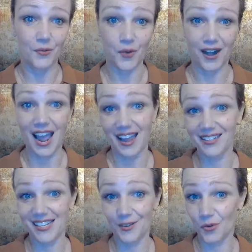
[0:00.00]
where I
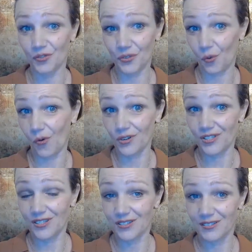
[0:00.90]
actually want the
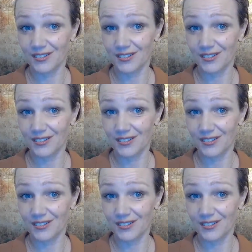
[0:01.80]
horse